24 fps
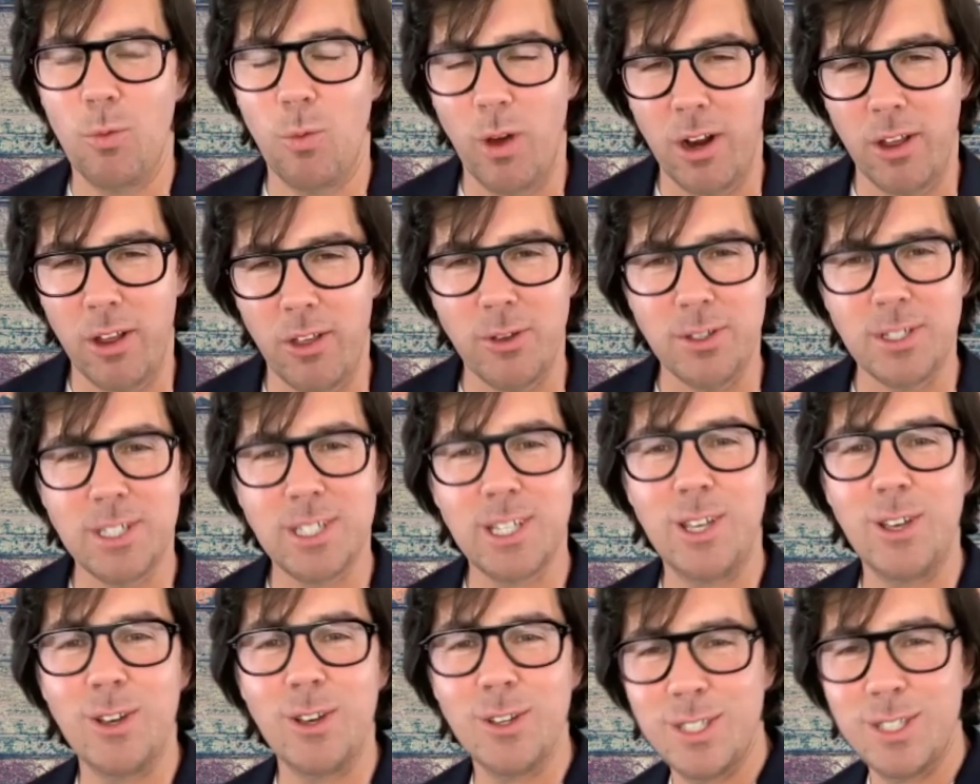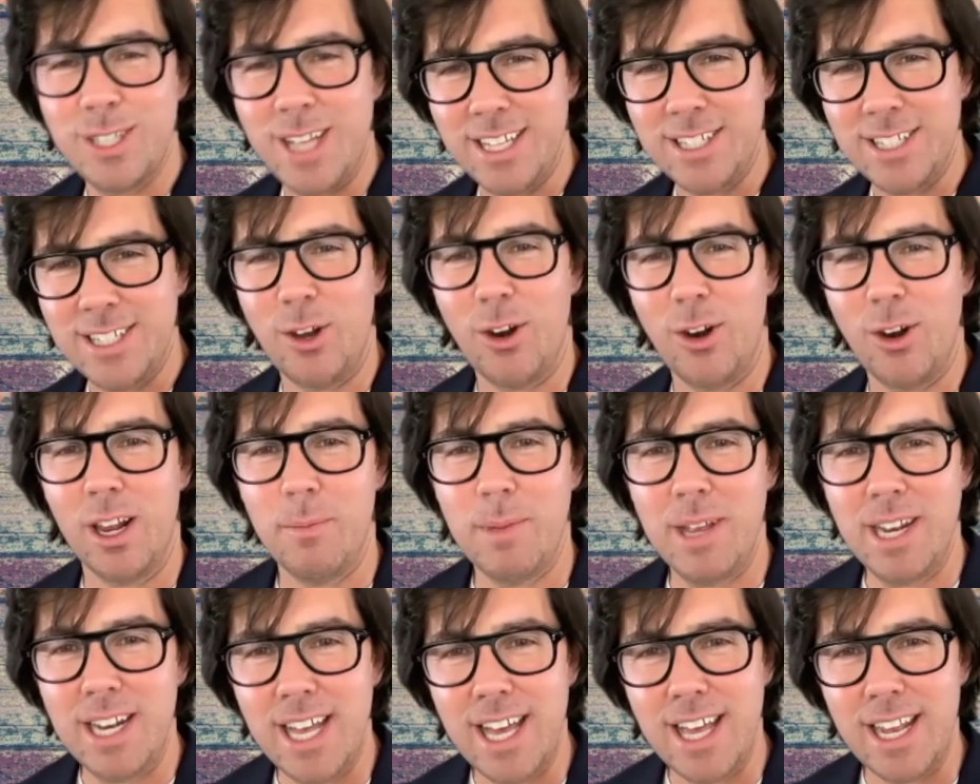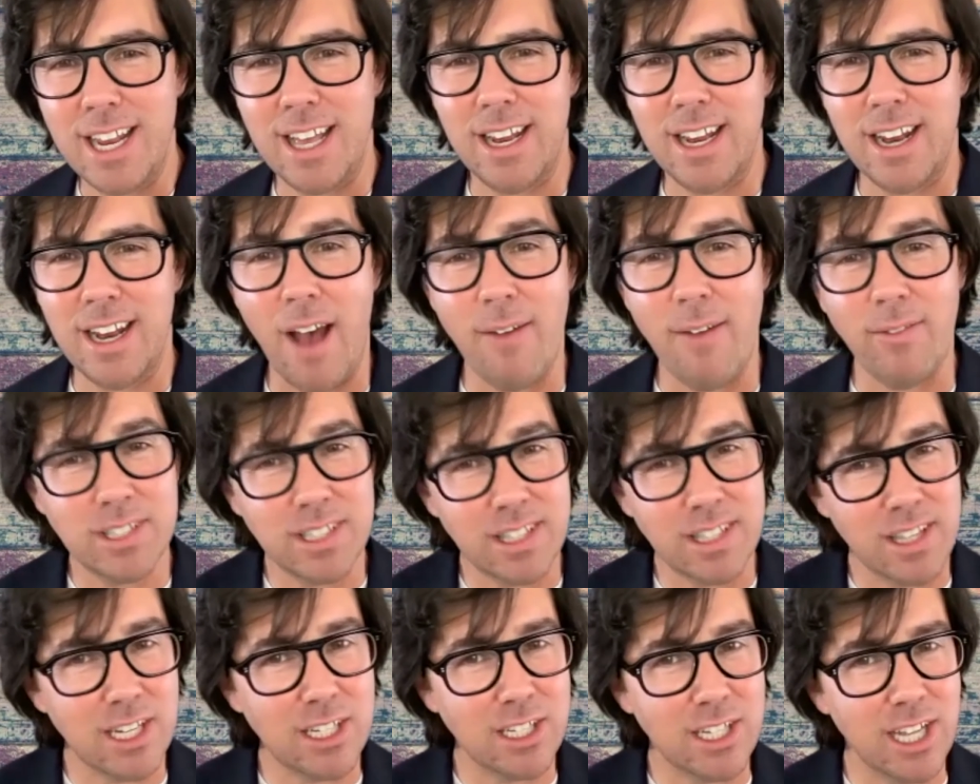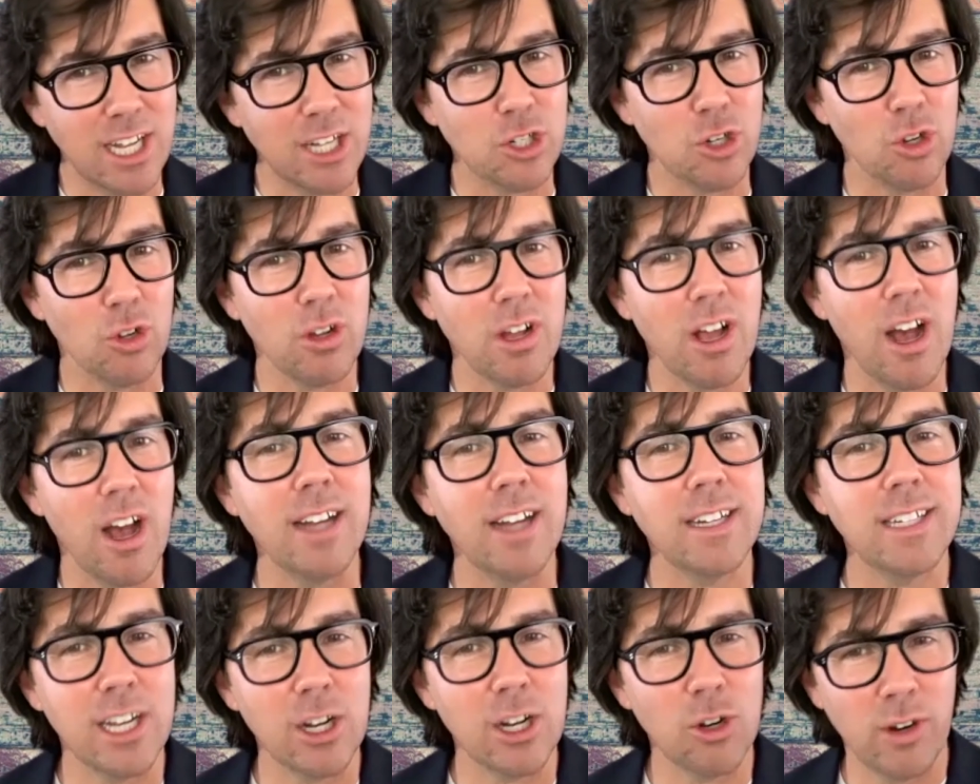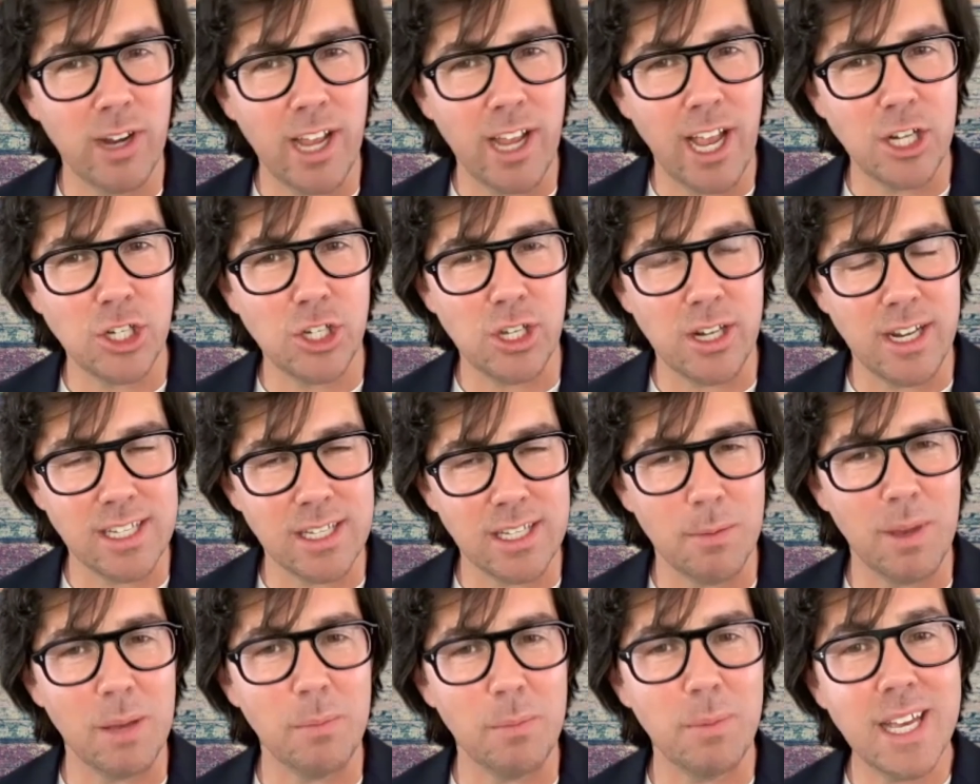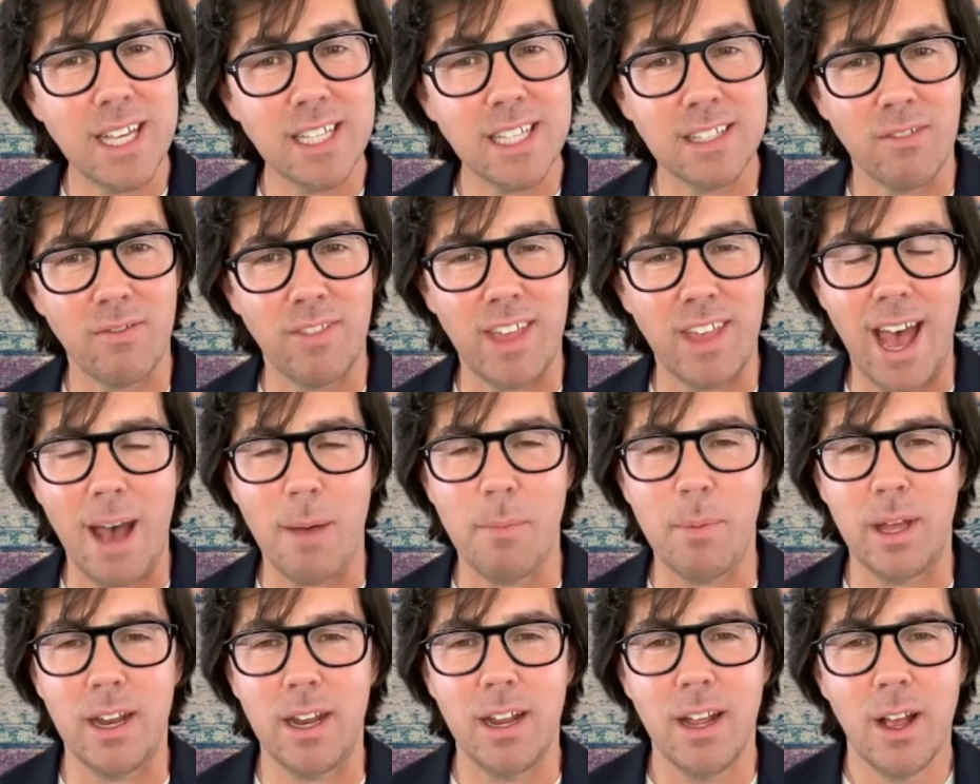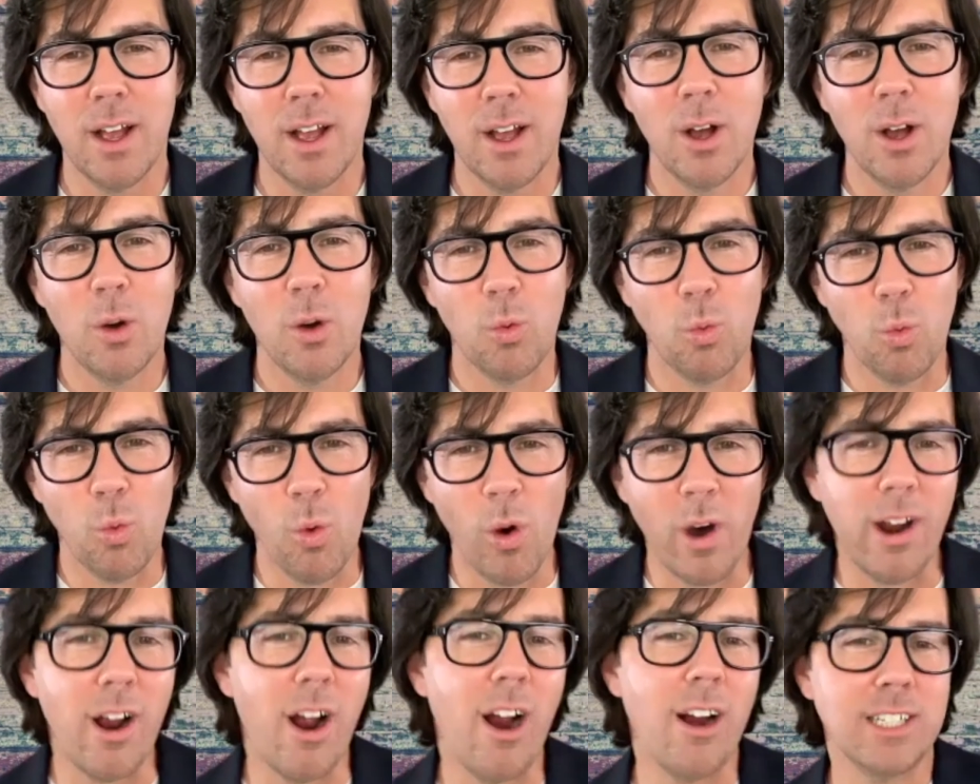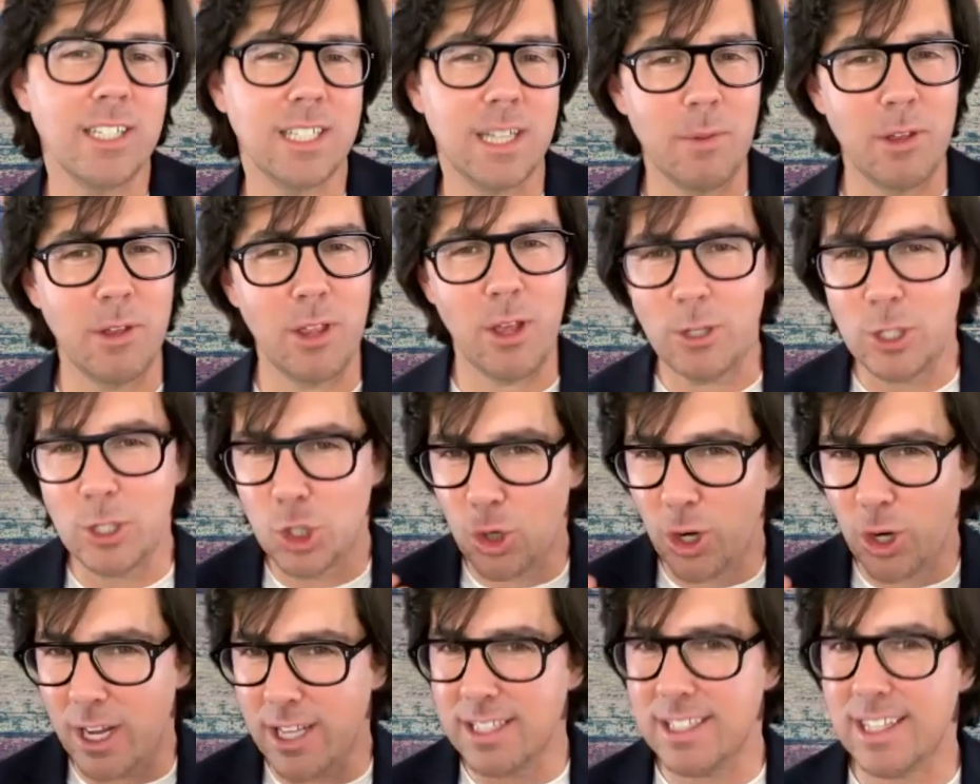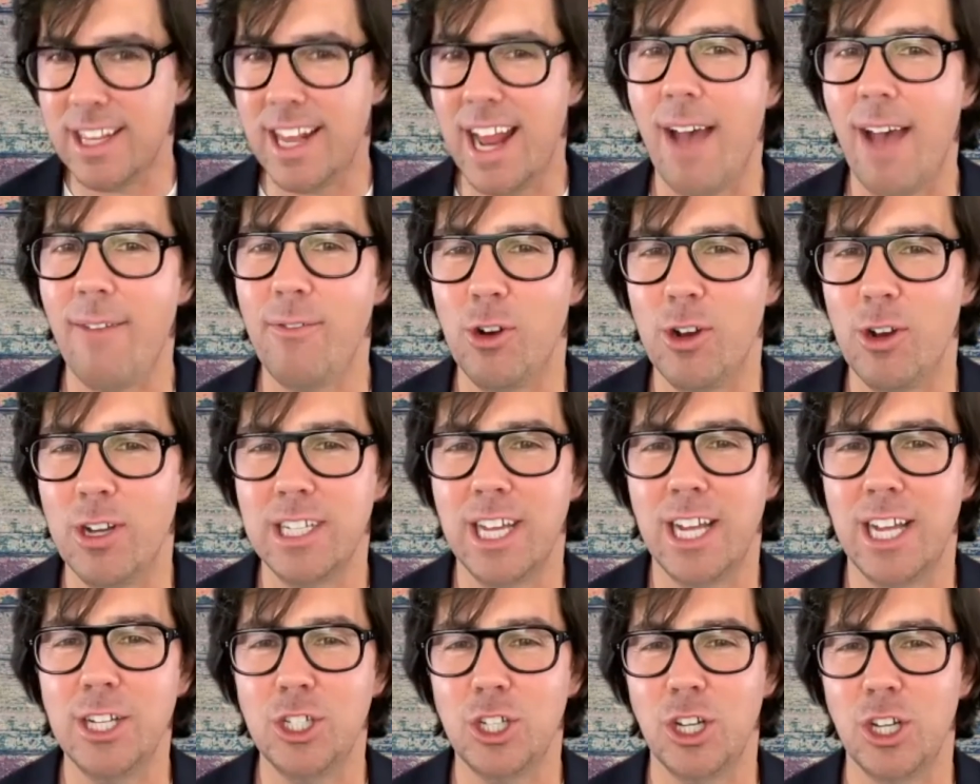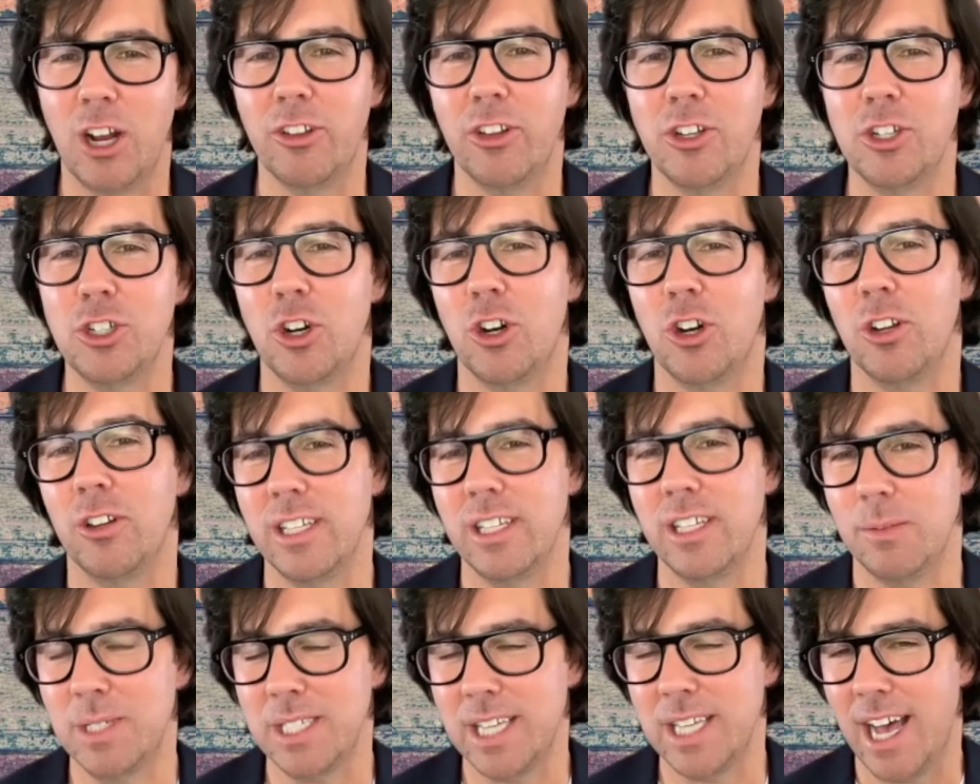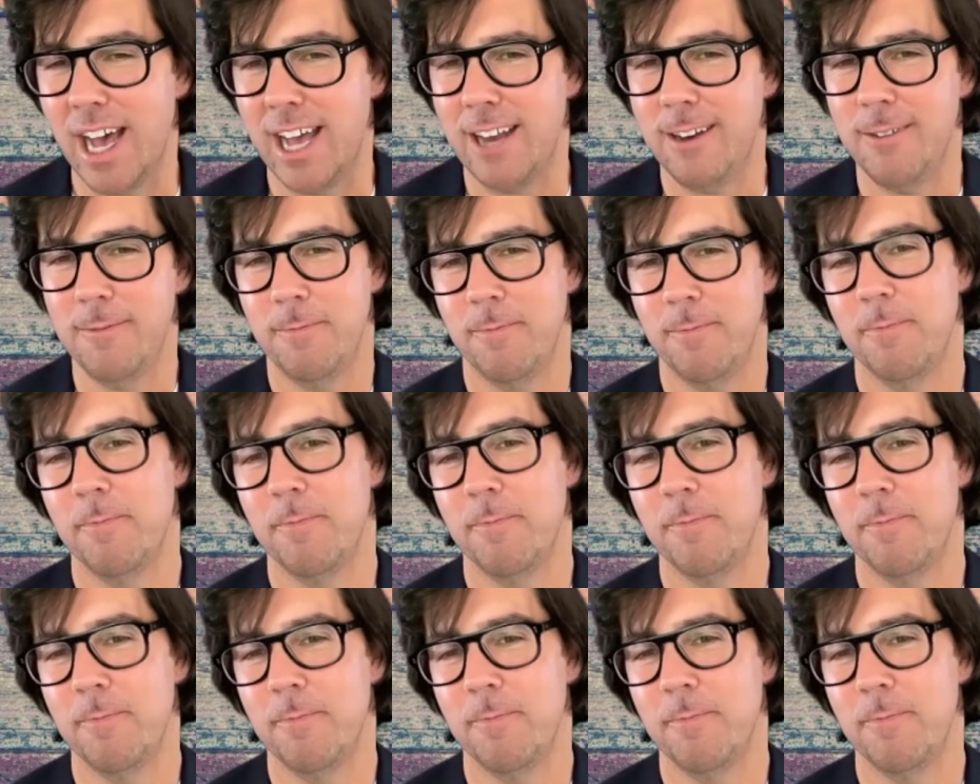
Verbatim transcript: What are those skill sets that are going to be needed? And obviously, the digital content creation is a big piece of that. But what are some of those trends that have your attention on the journalism side?